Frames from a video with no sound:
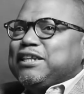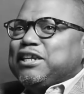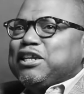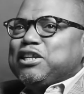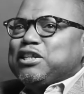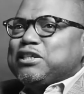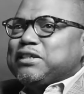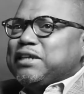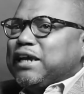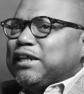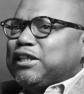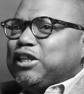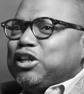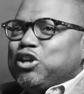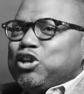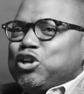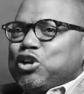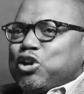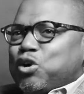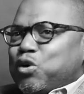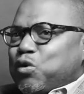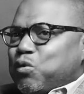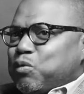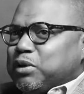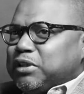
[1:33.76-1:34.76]
Didn't exactly
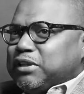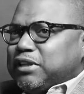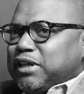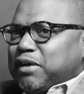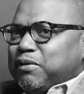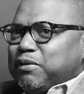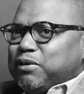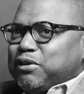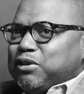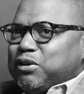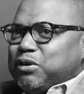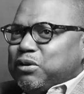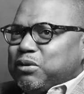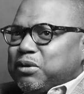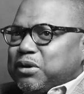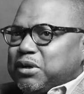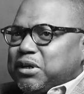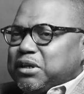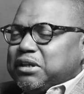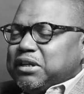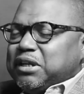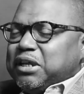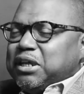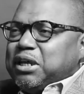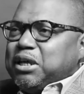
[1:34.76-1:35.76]
know what they were
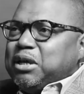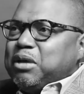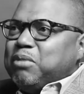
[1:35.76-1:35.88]
doing,